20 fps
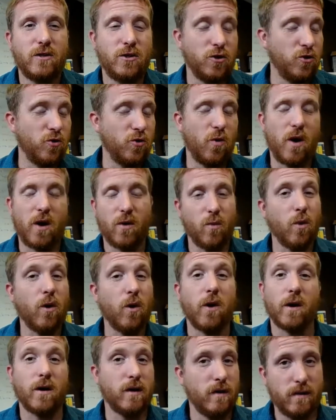do our
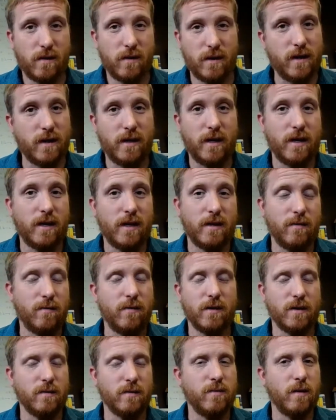work in the
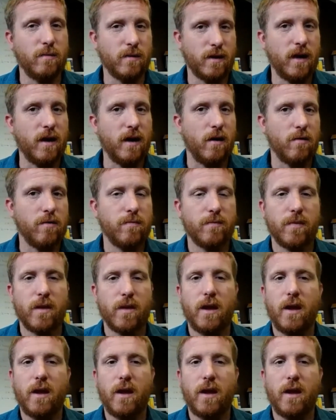field of public health.